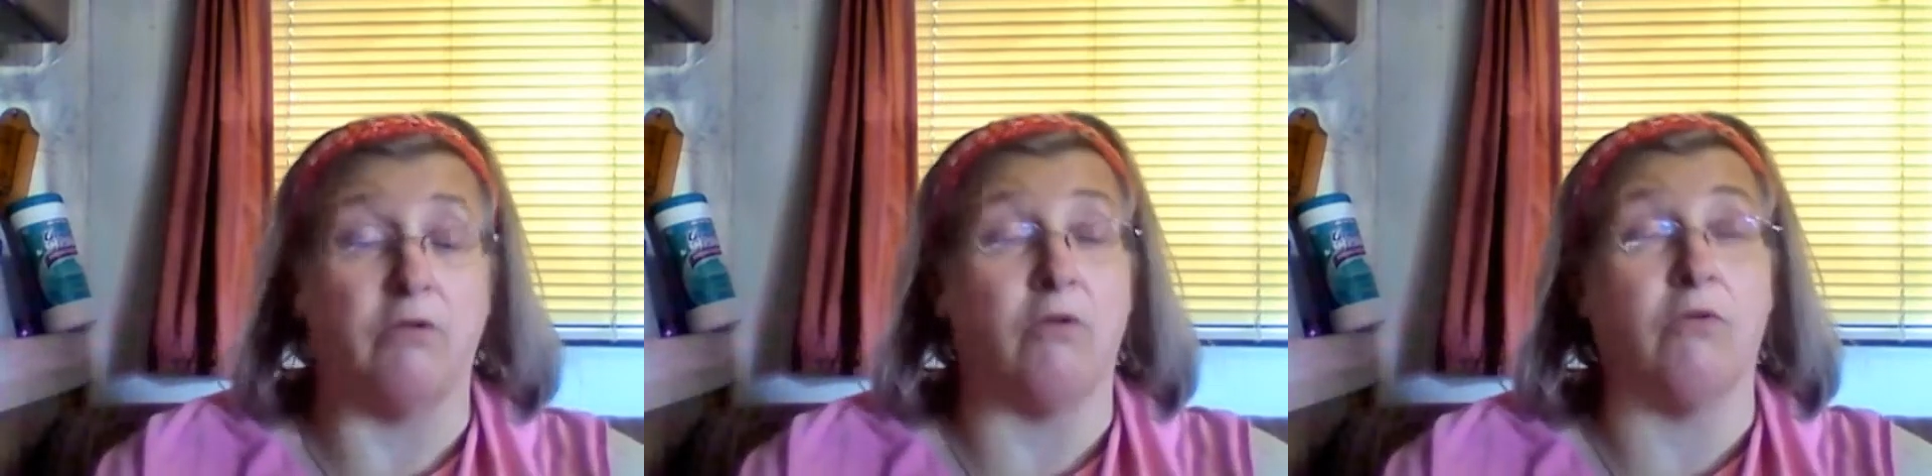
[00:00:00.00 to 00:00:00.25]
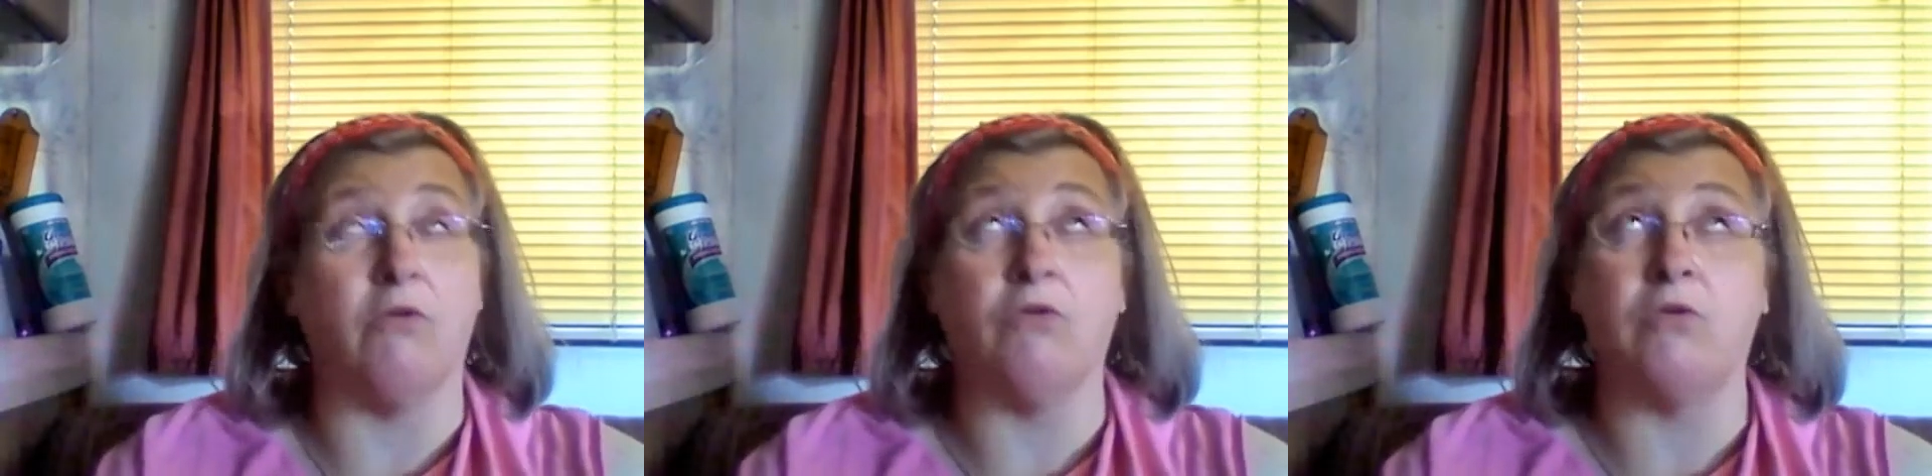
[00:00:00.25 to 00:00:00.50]

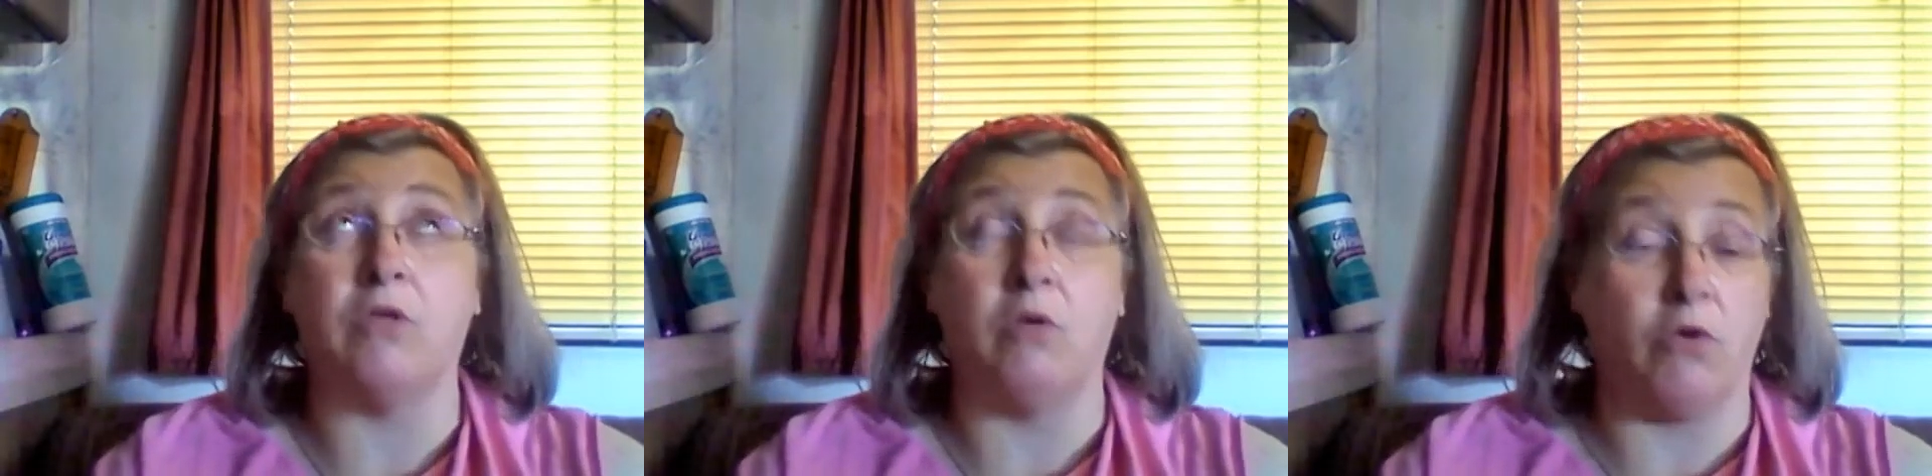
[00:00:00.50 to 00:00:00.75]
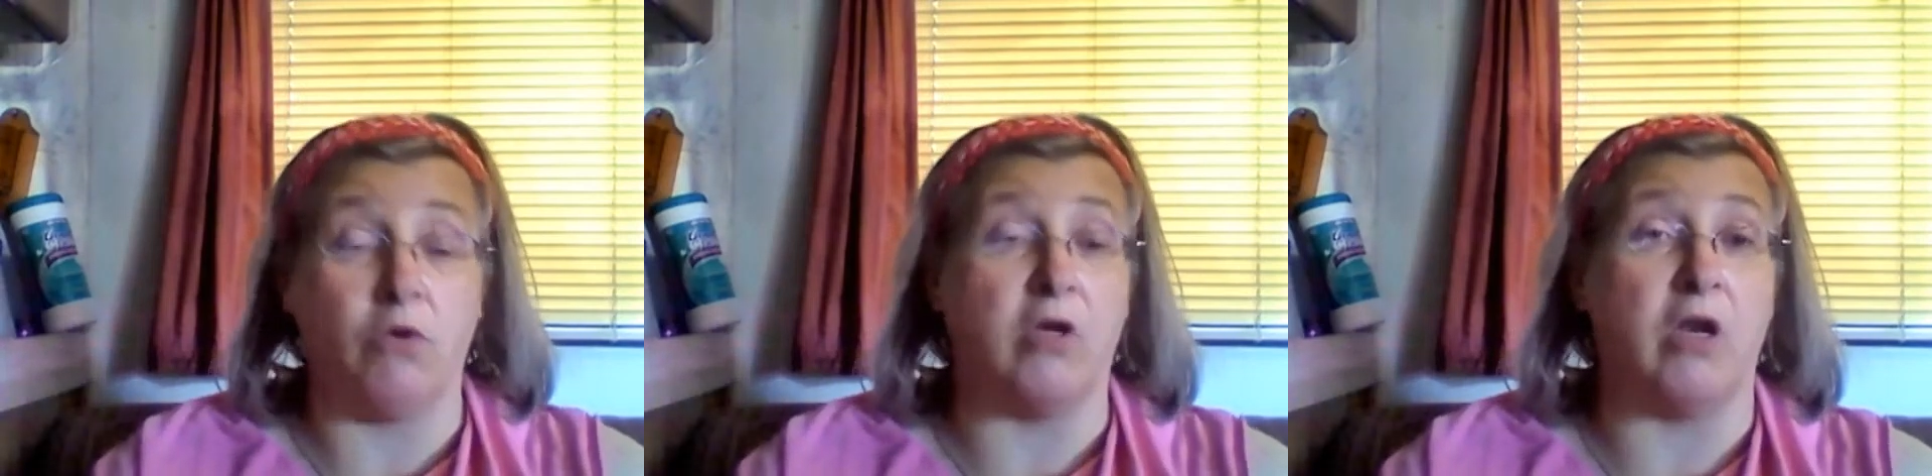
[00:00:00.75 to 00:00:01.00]
So they're
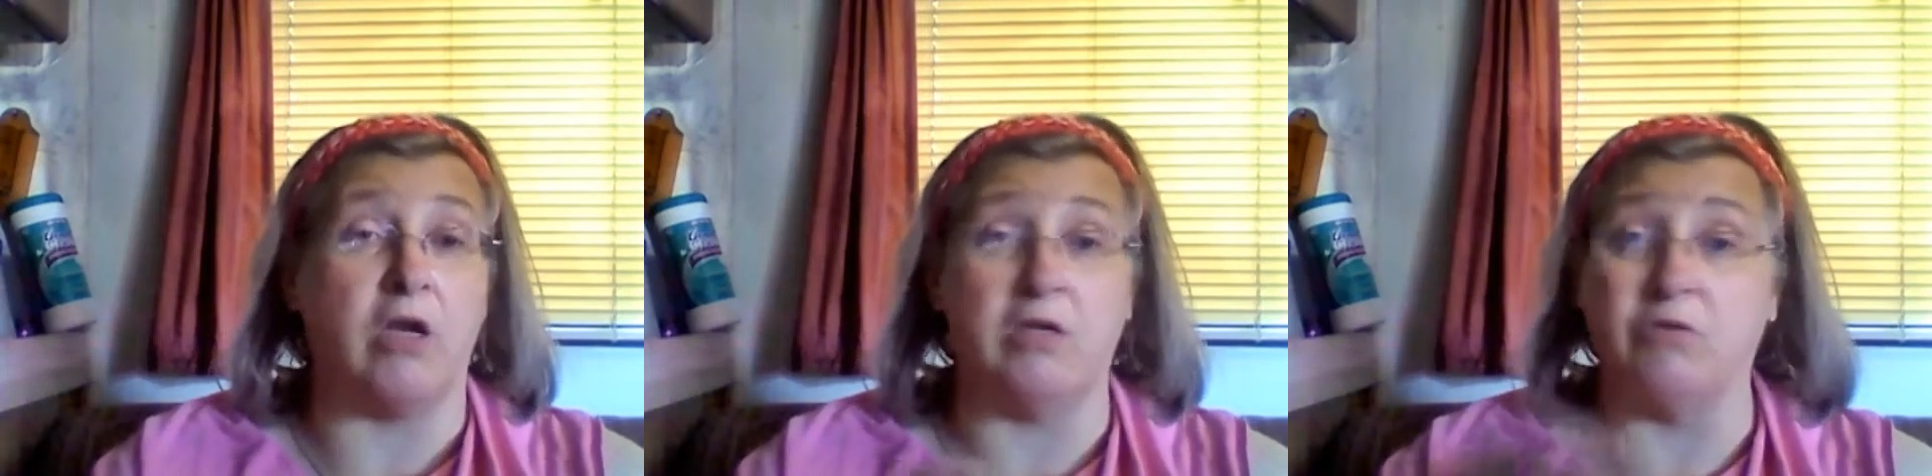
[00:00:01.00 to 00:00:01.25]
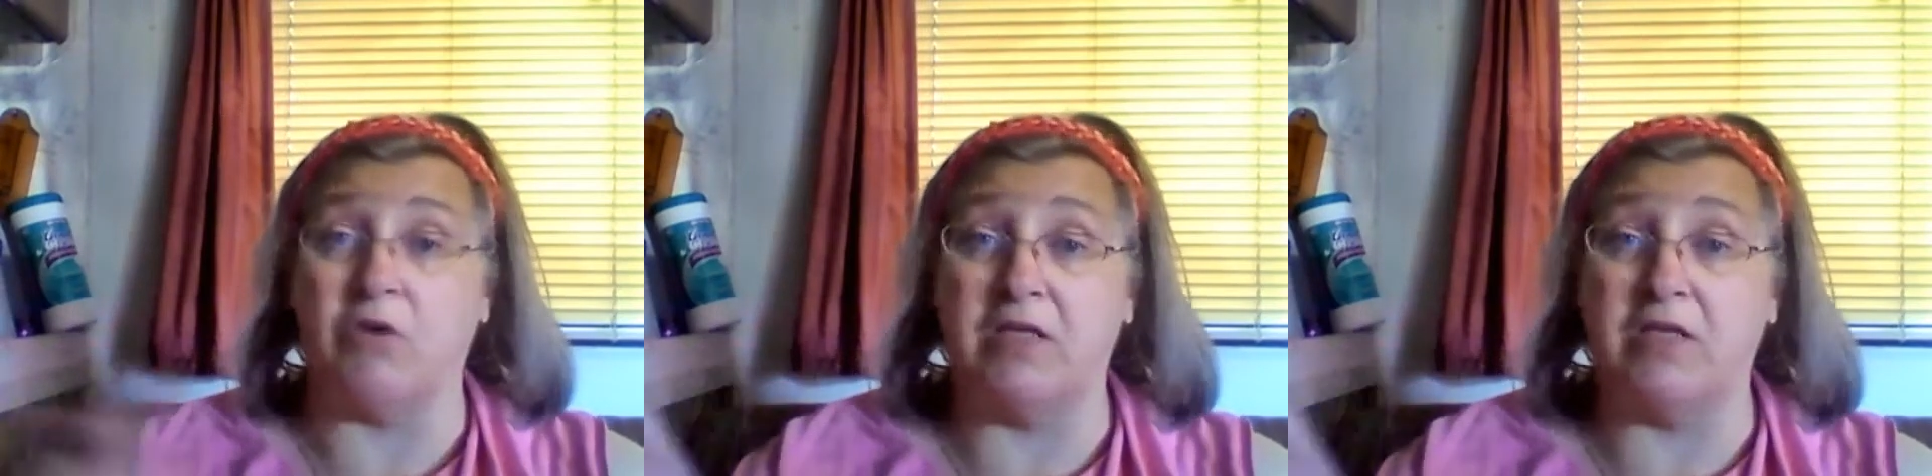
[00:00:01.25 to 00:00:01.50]
still working on
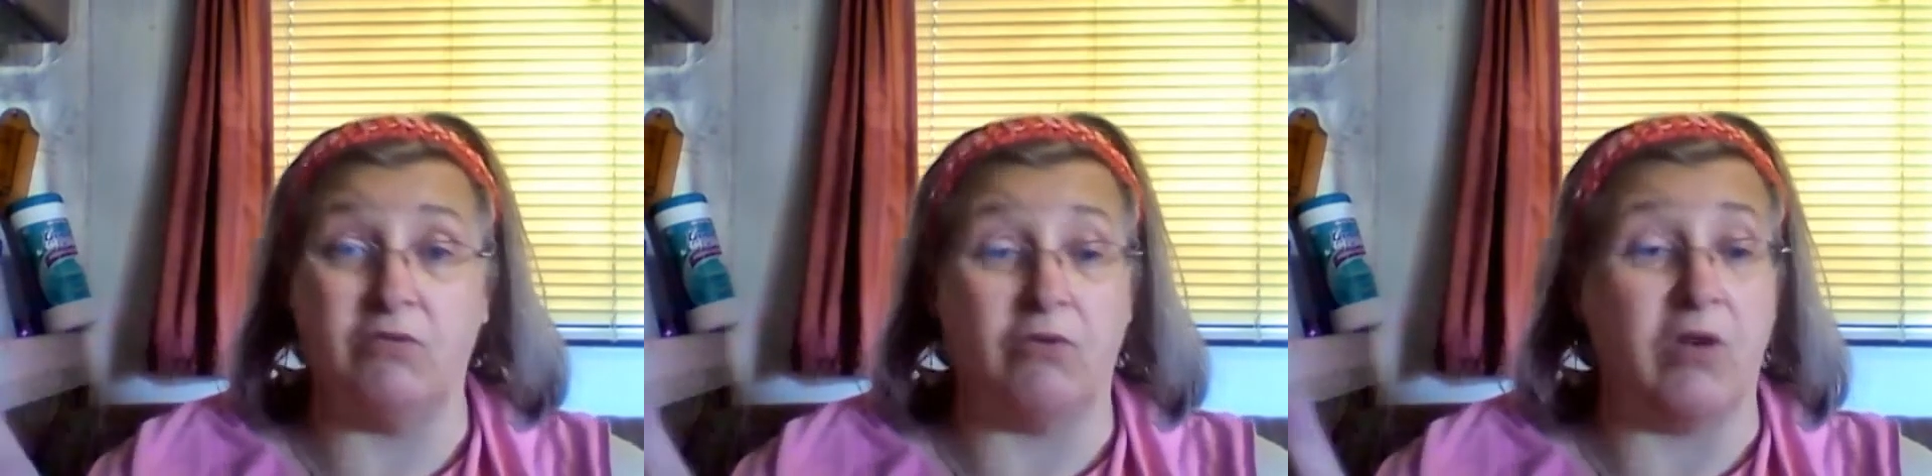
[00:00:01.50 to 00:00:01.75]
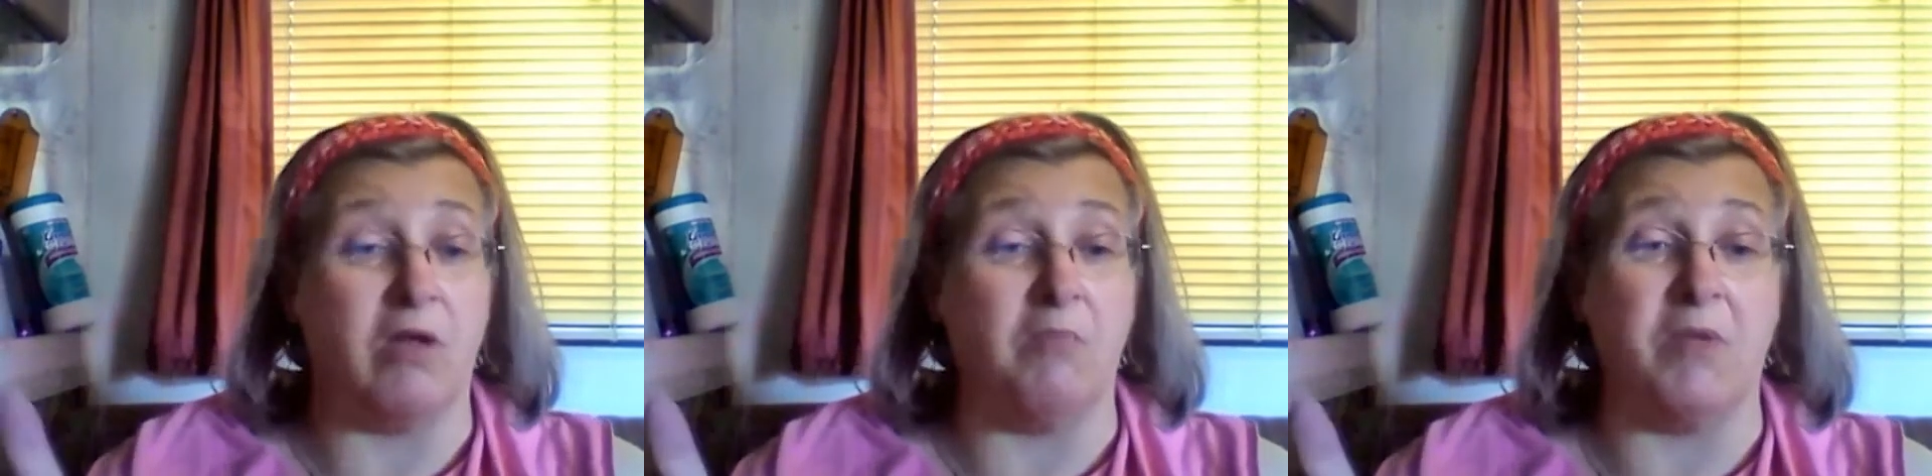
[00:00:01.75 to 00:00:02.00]
it, so I still
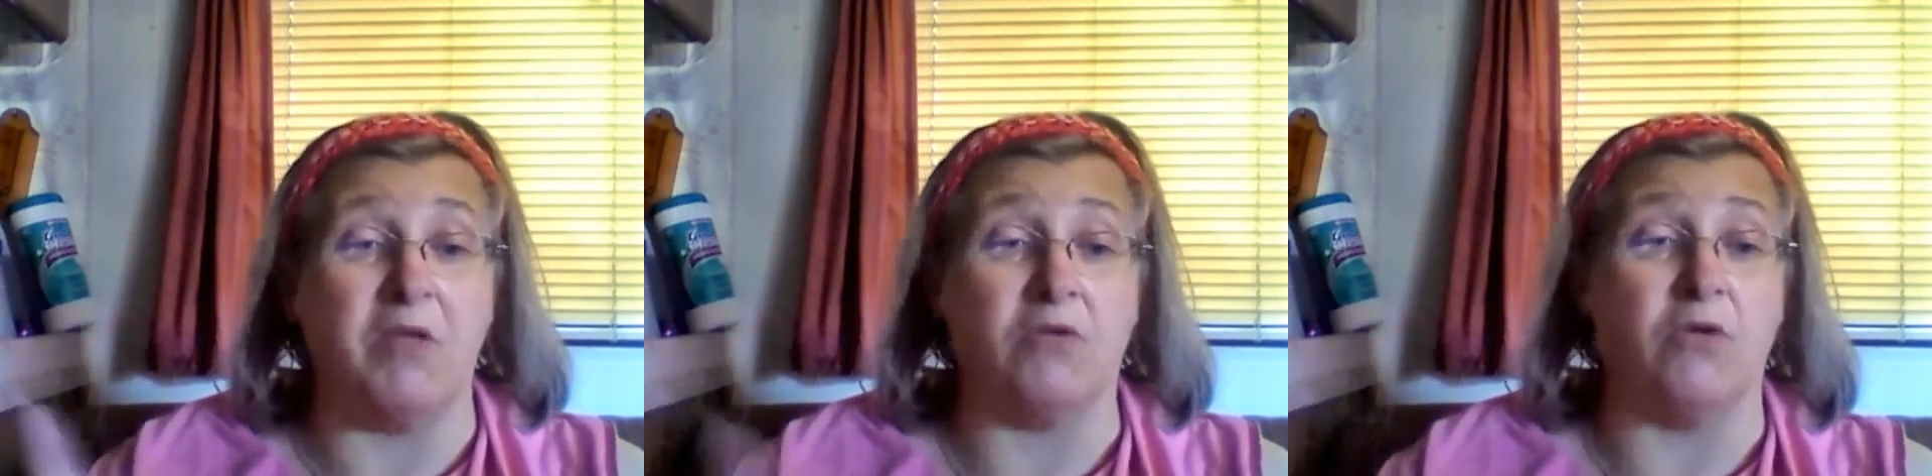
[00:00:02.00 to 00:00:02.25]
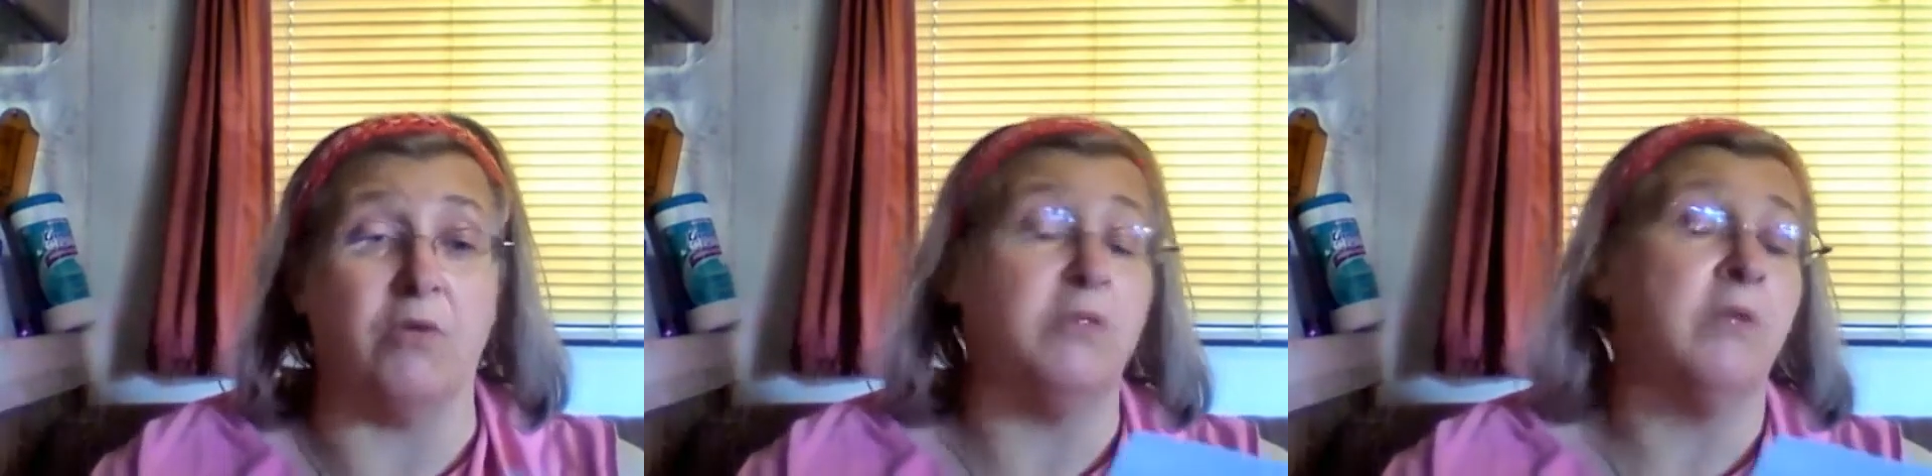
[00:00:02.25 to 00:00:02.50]
don't have my
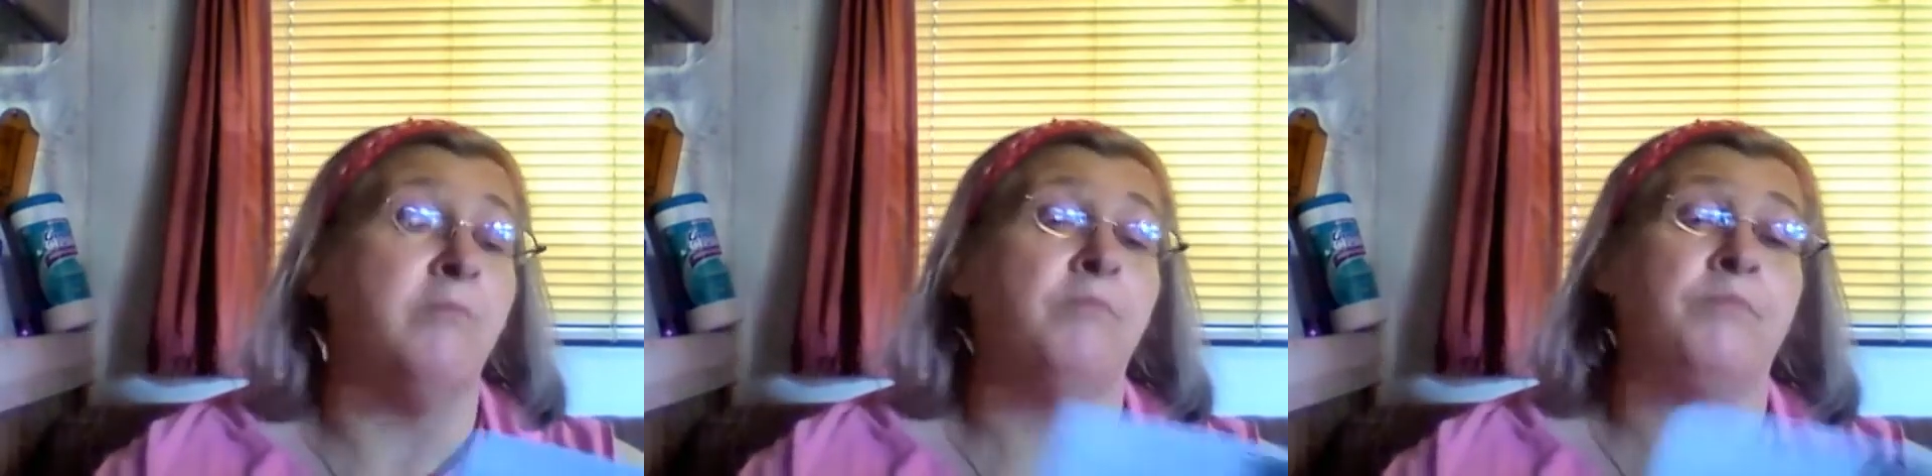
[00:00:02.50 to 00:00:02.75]
strips.